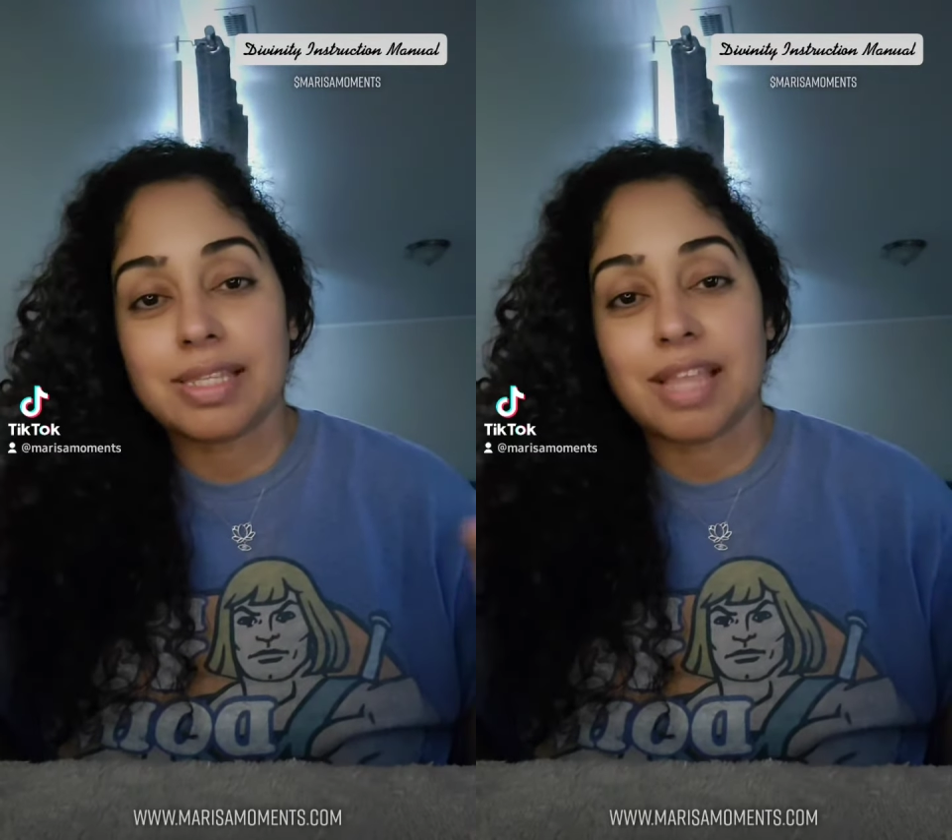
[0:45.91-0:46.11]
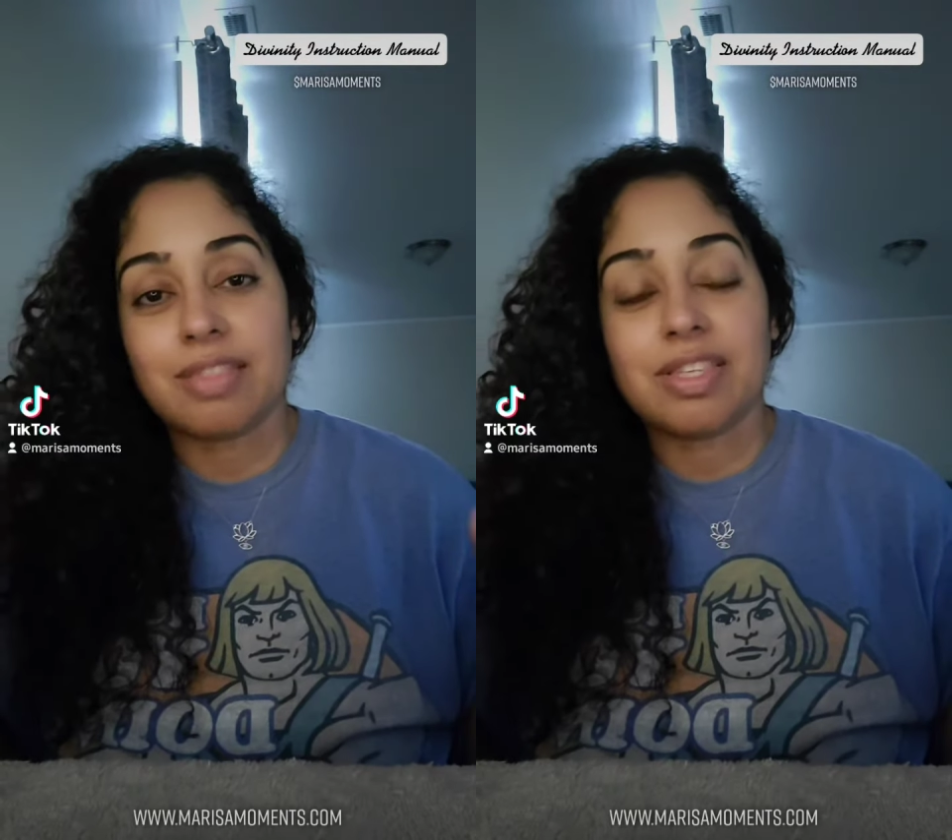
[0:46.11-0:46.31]

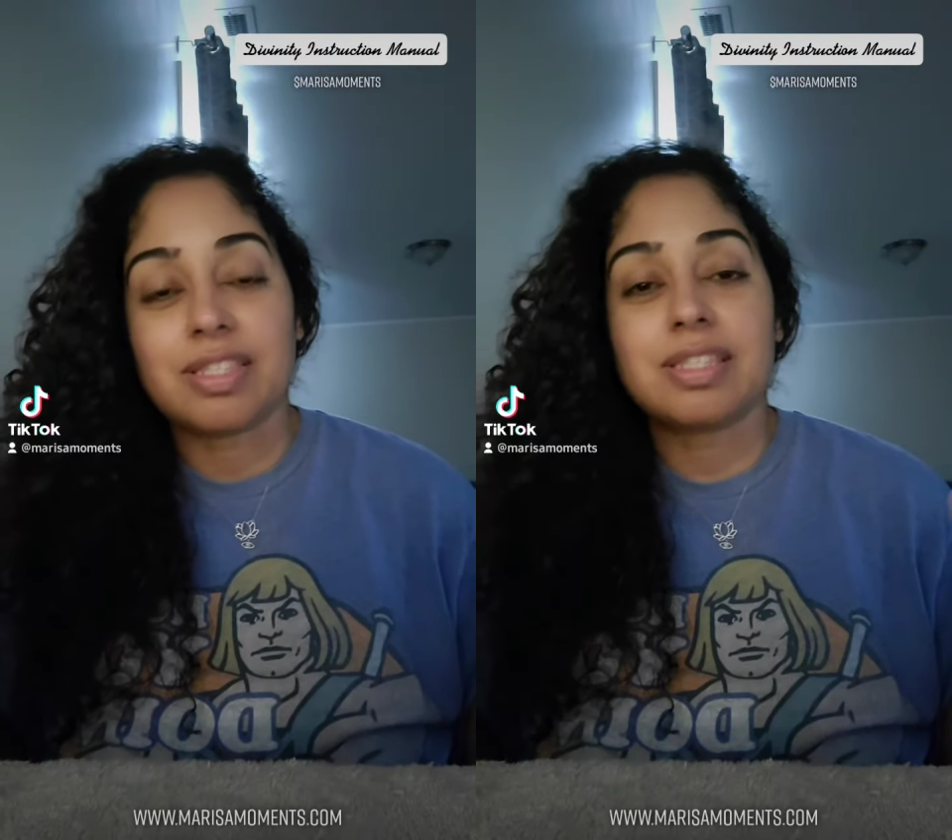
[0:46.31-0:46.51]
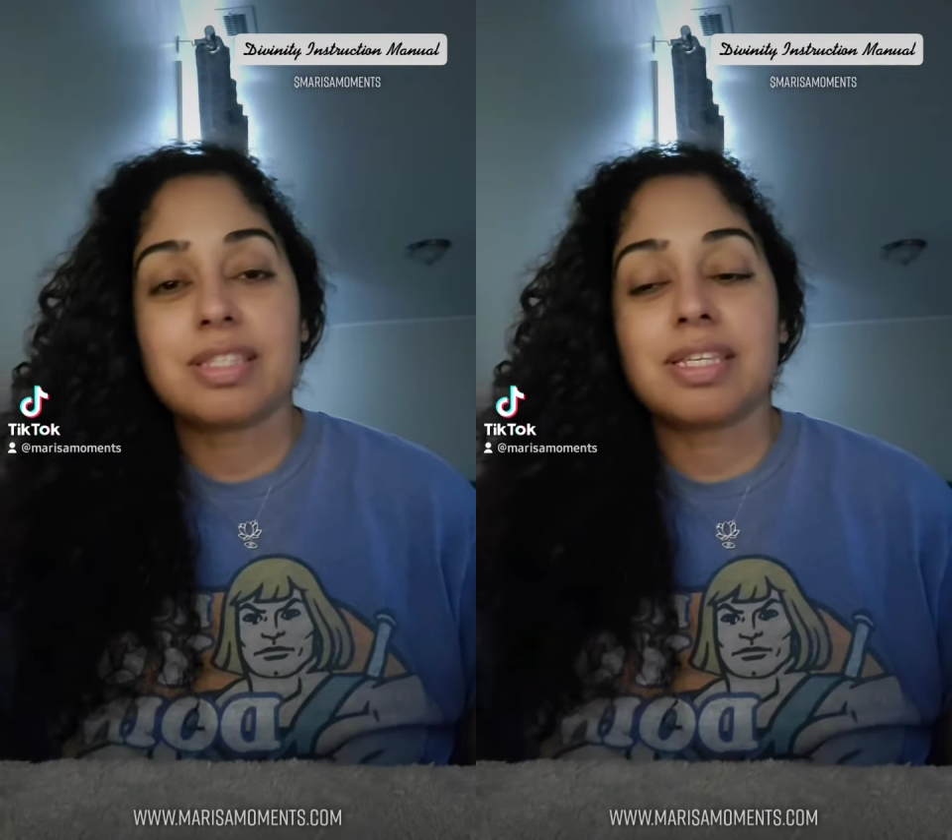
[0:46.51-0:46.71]
that this
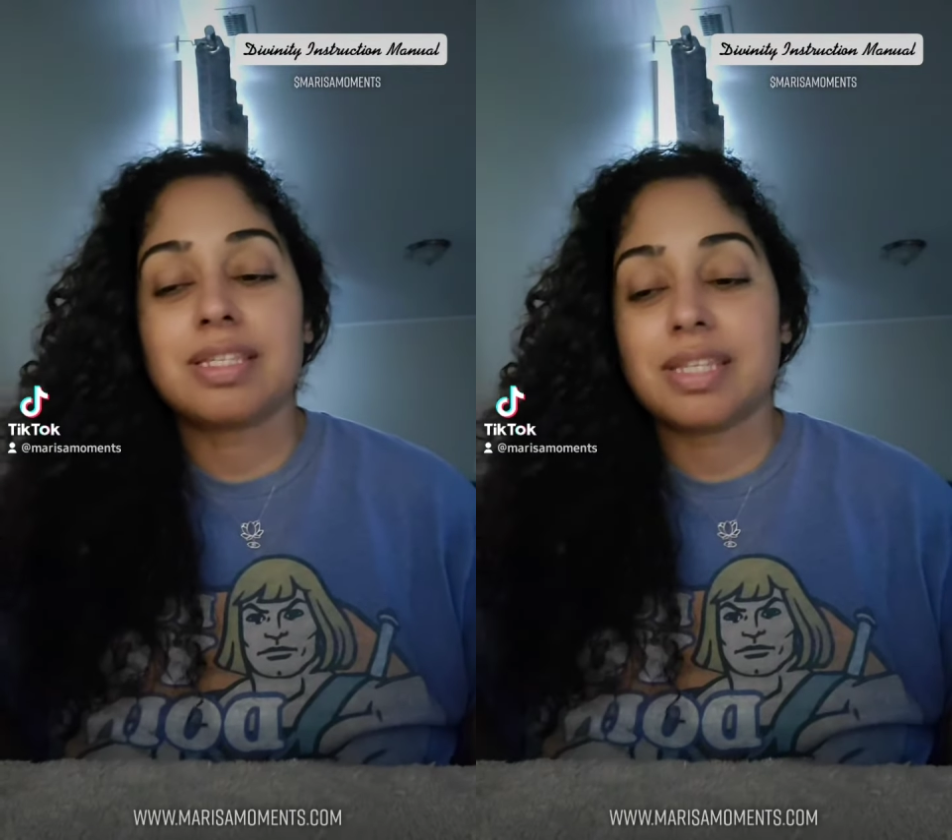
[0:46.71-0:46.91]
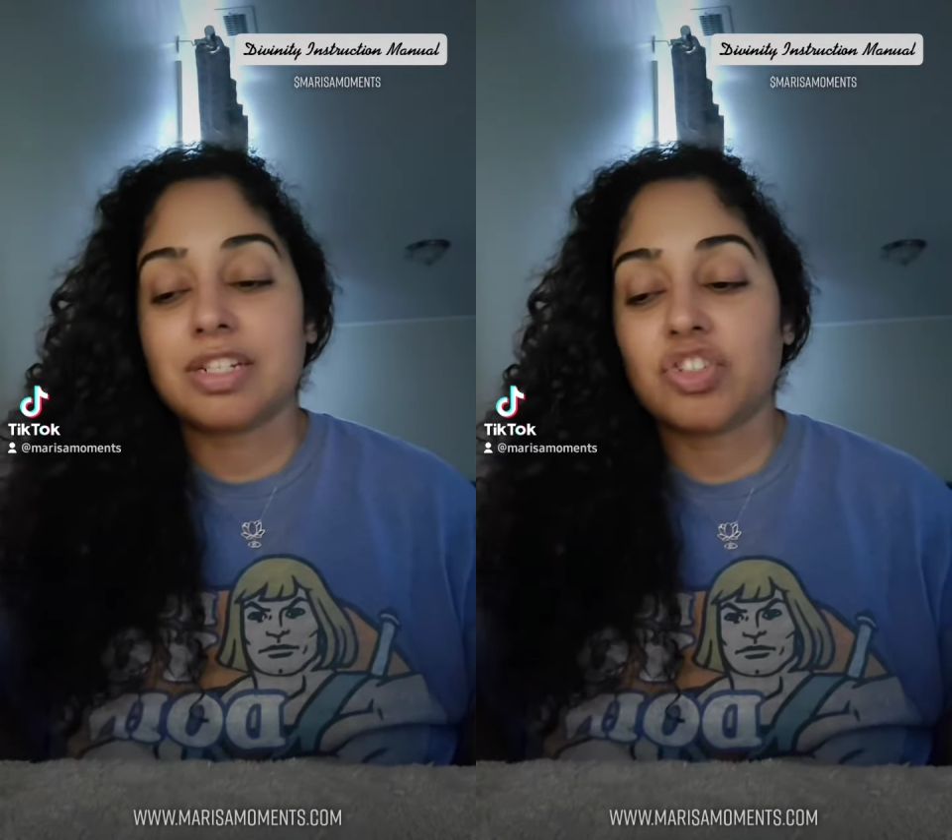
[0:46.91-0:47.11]
is
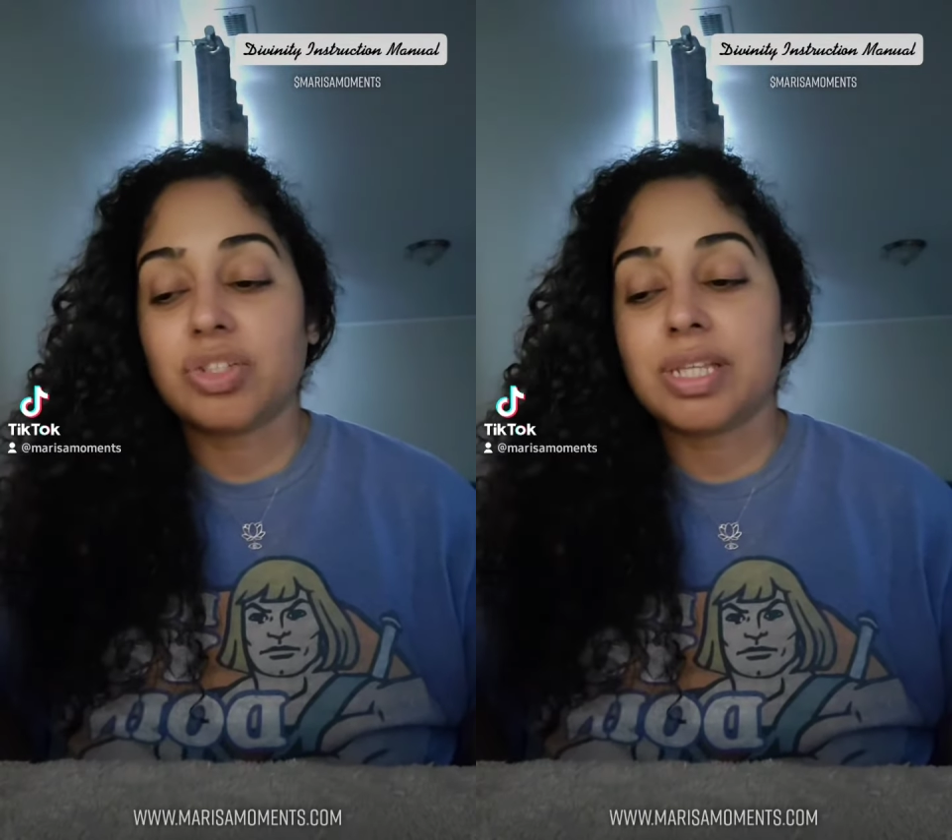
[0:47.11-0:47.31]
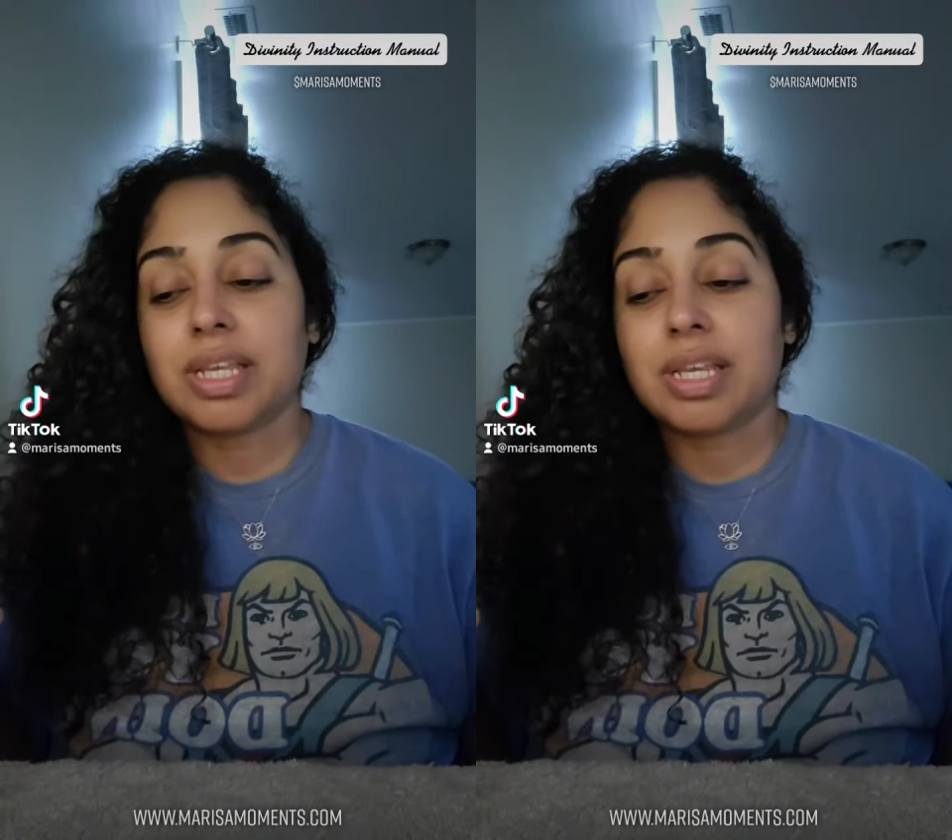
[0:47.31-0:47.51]

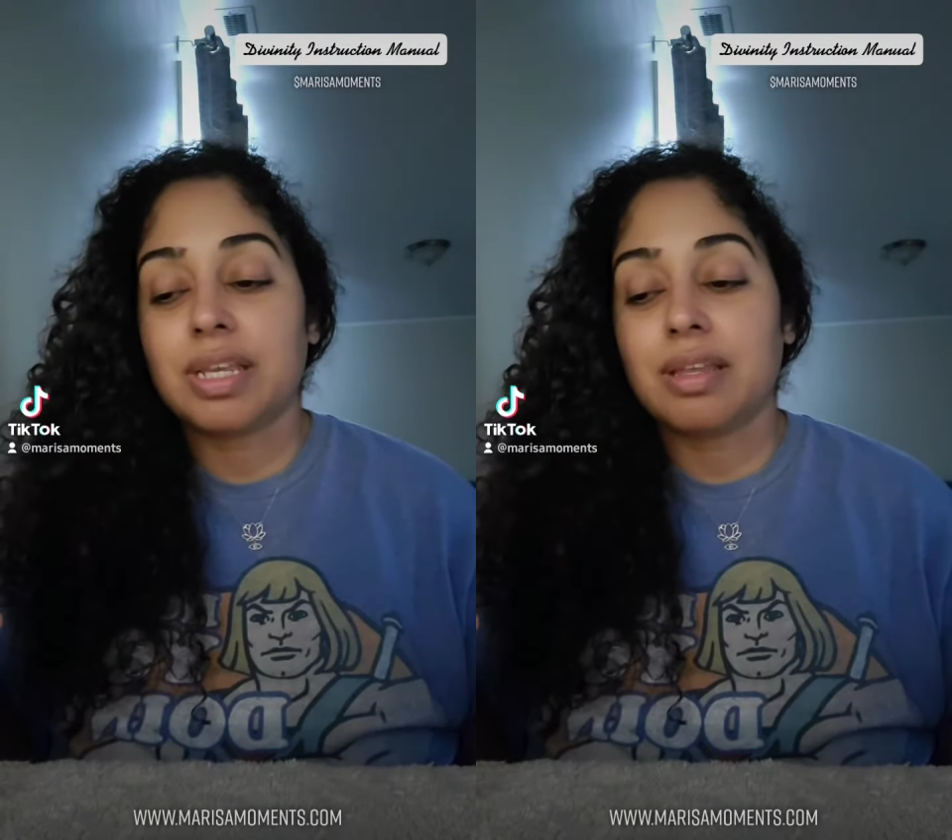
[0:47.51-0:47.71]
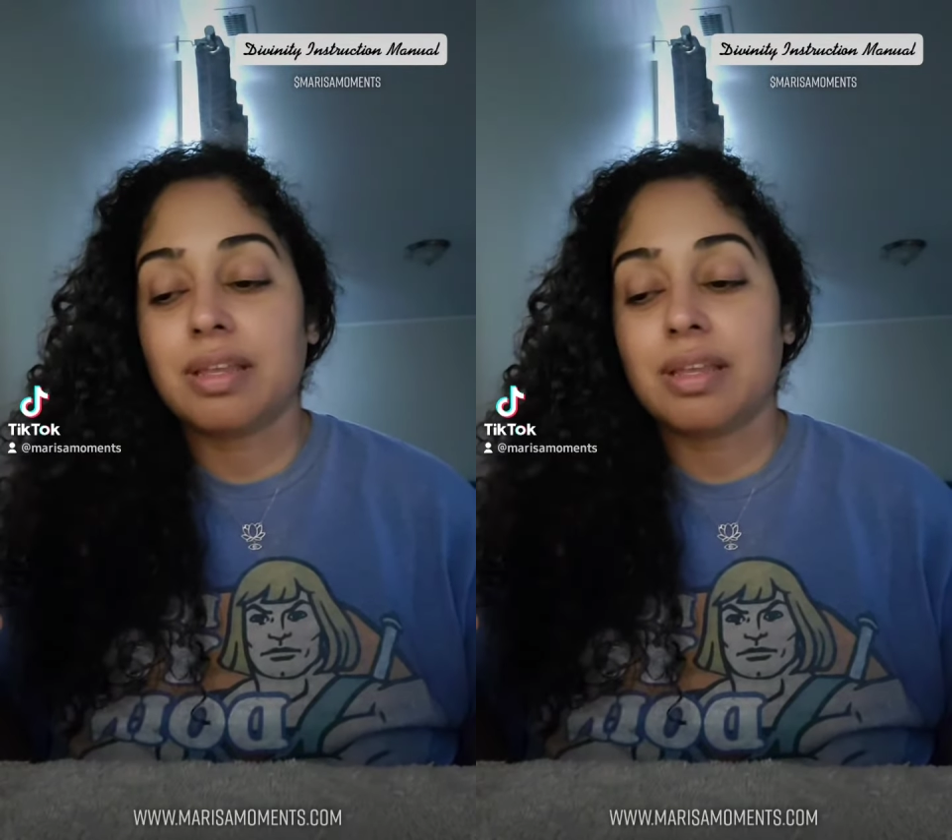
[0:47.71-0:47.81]
essentially